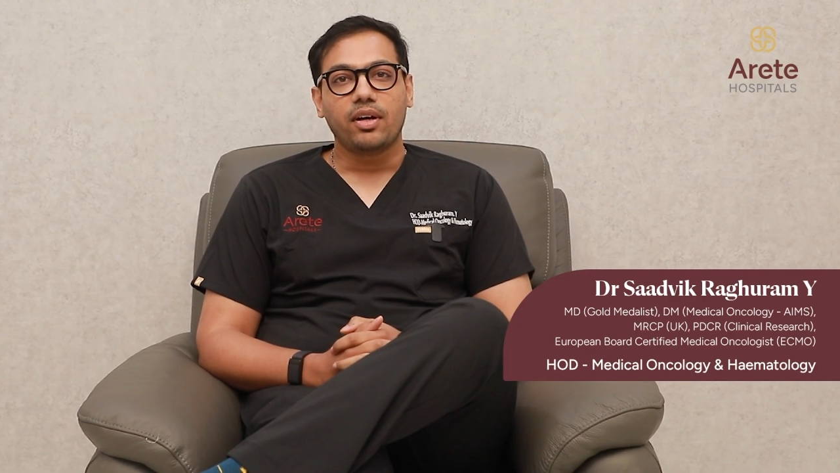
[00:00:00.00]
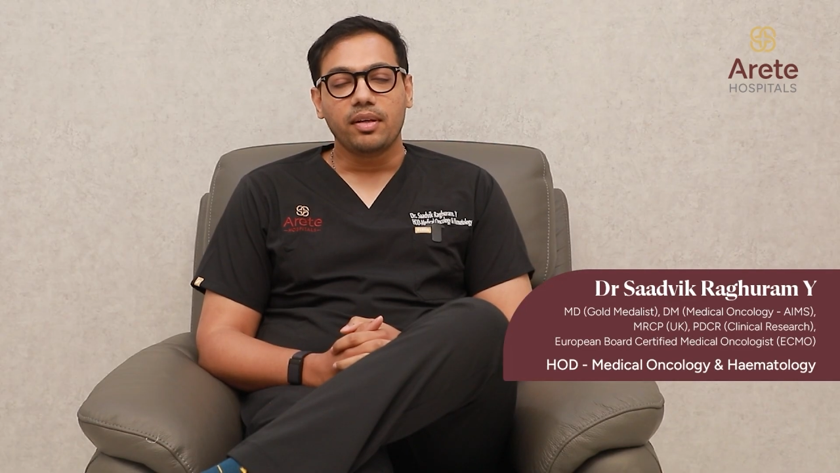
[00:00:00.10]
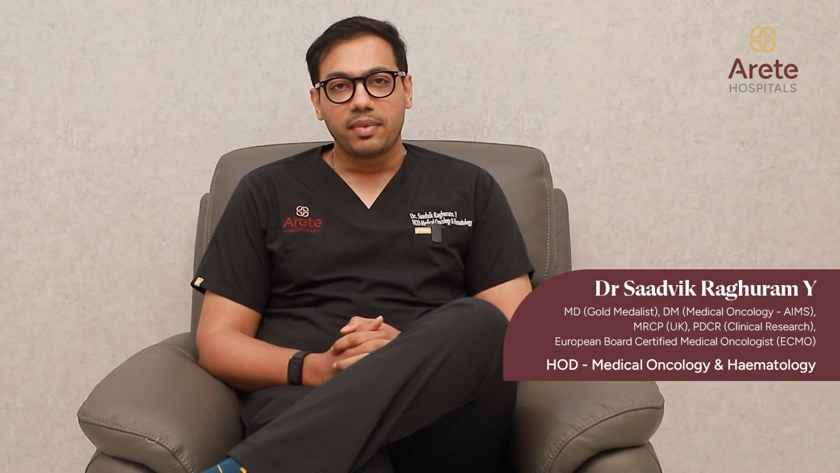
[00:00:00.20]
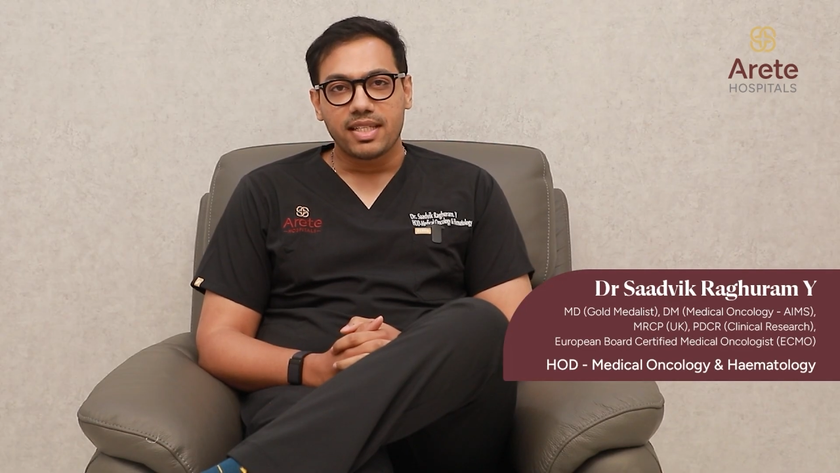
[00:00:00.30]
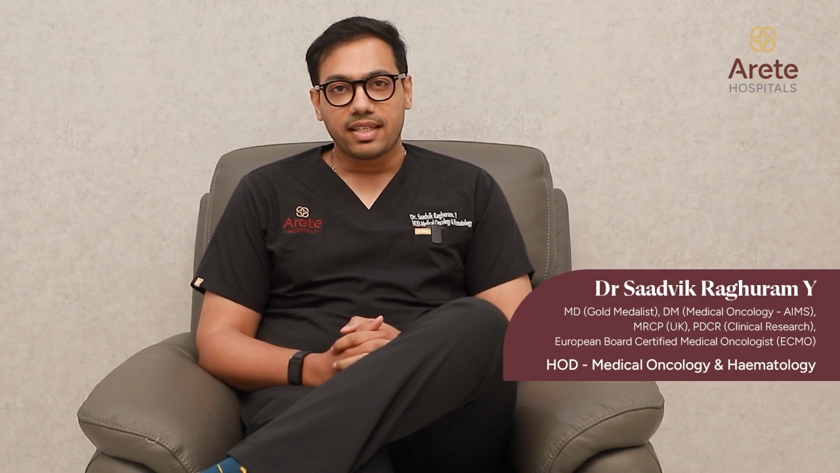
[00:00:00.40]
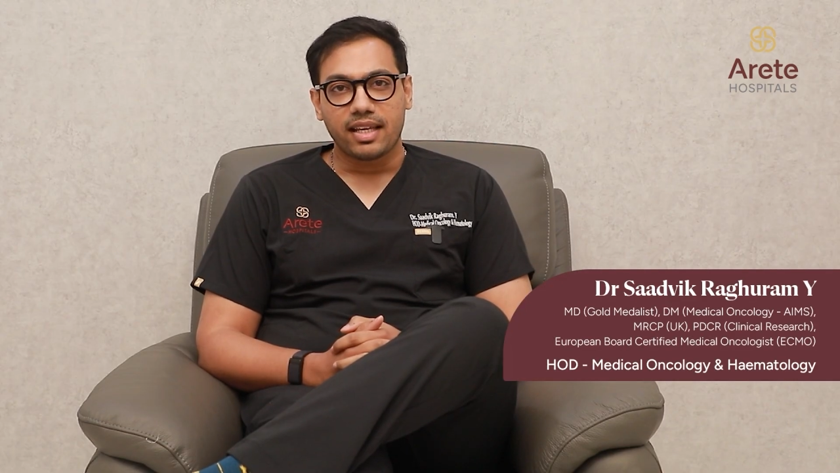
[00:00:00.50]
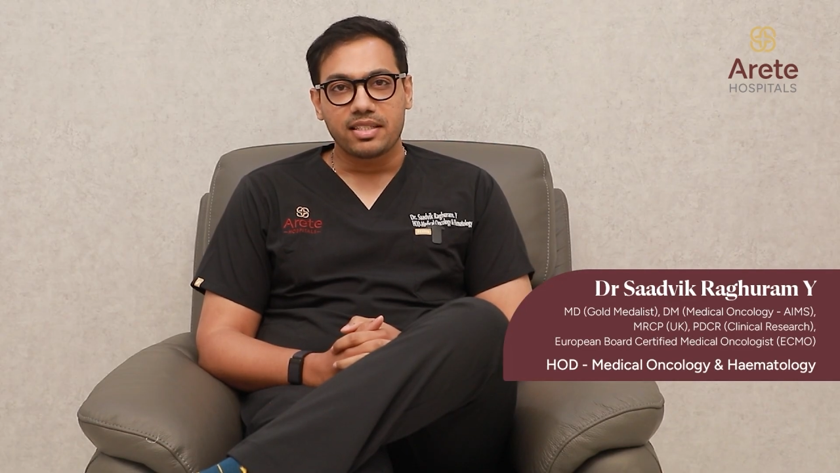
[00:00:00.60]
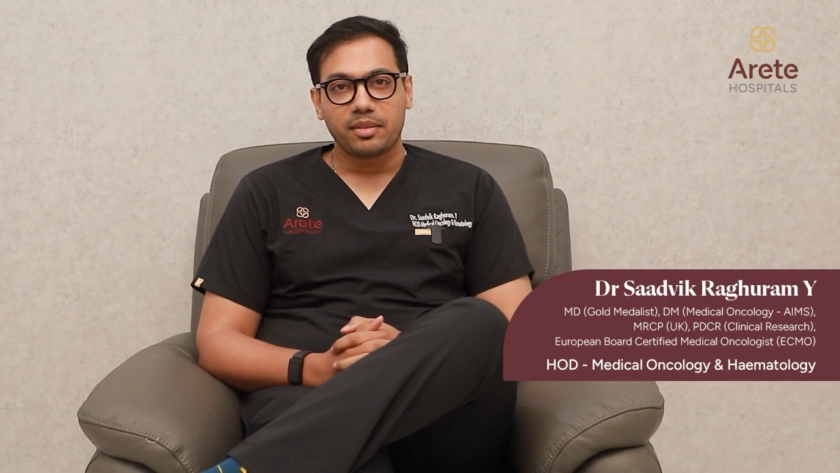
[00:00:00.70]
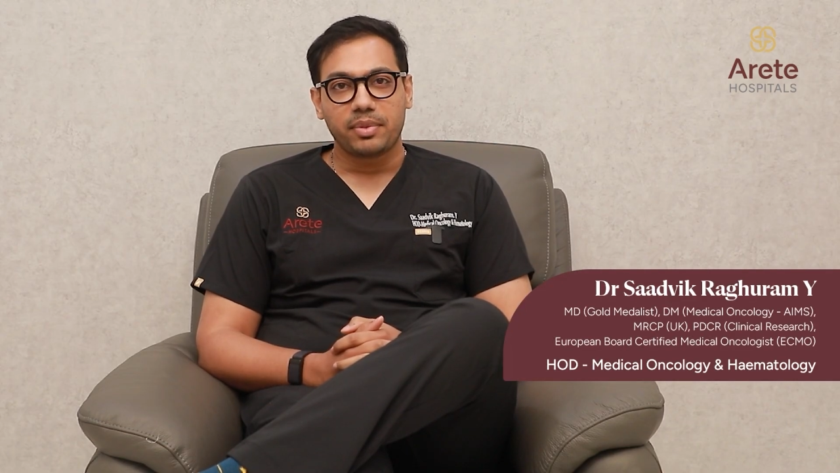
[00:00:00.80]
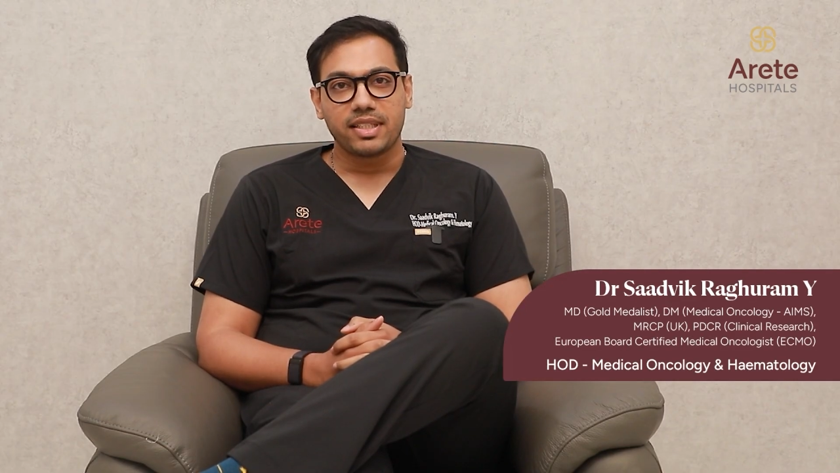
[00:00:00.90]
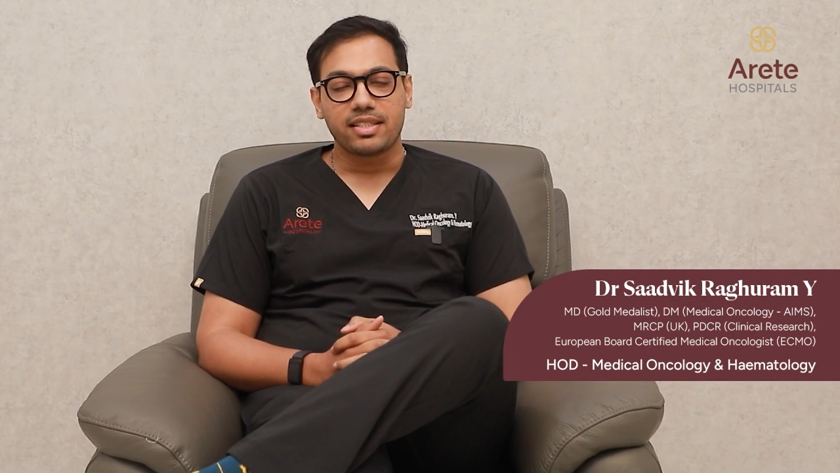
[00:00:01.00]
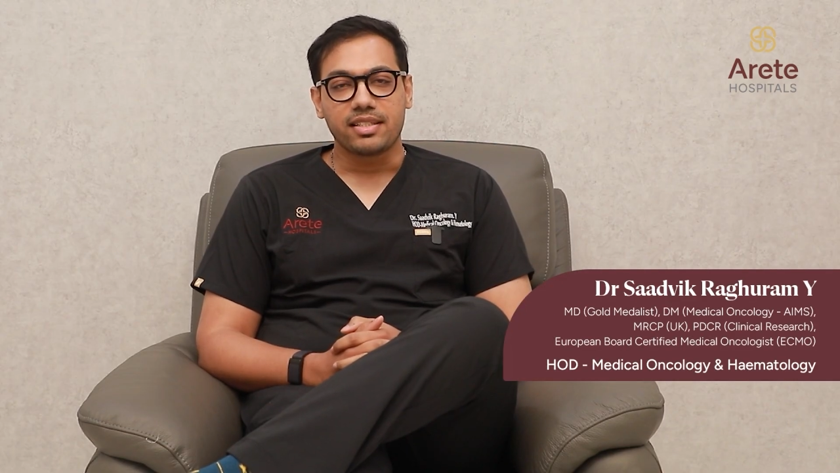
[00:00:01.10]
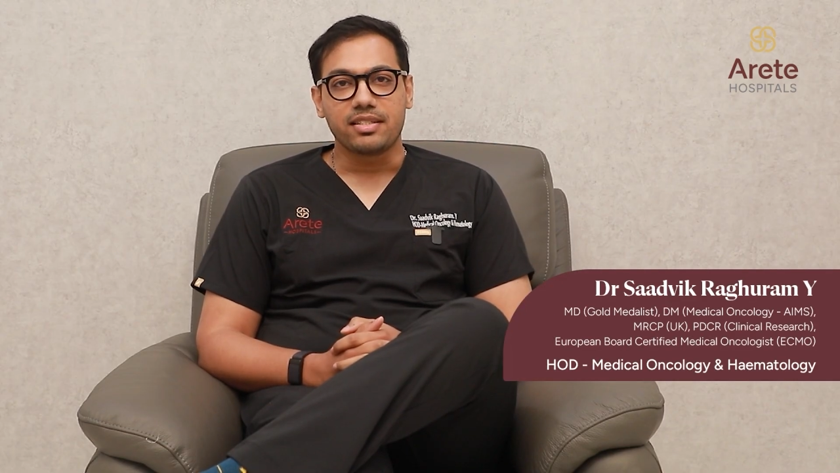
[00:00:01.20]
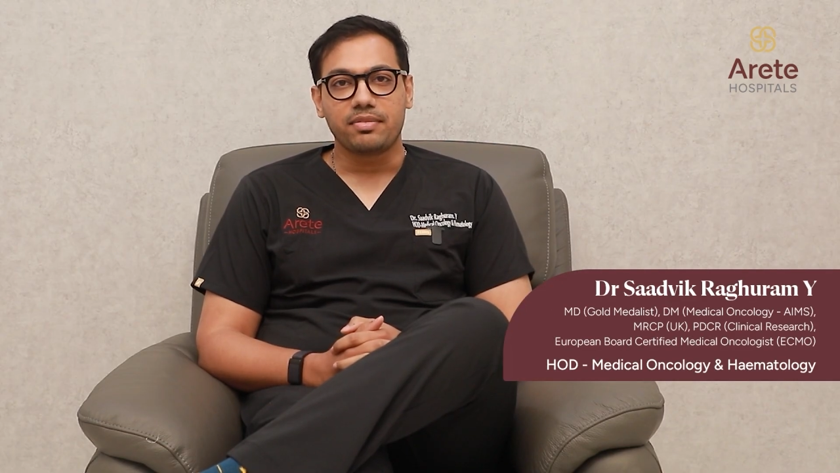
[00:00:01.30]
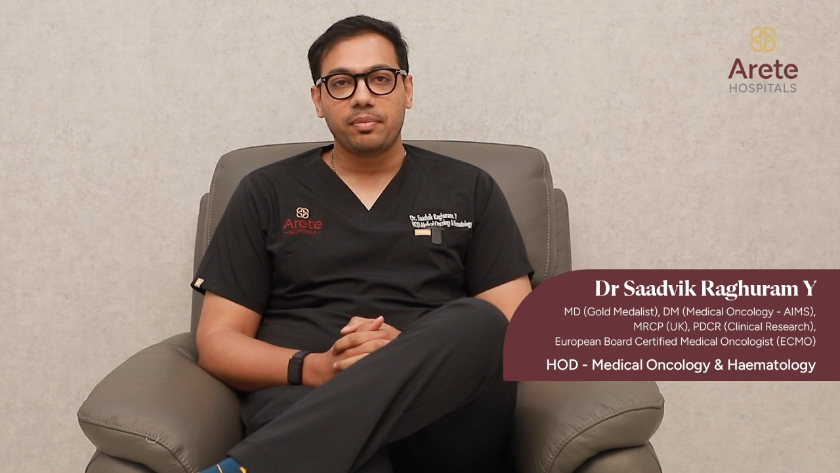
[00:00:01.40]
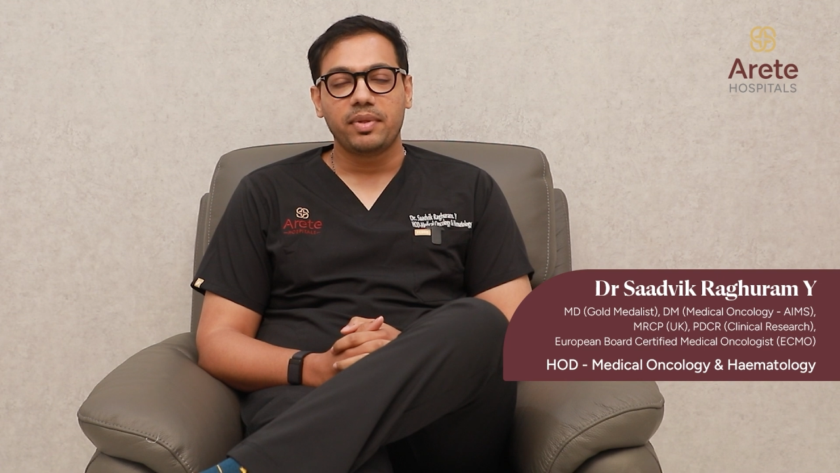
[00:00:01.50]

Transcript: all breast cancer patients will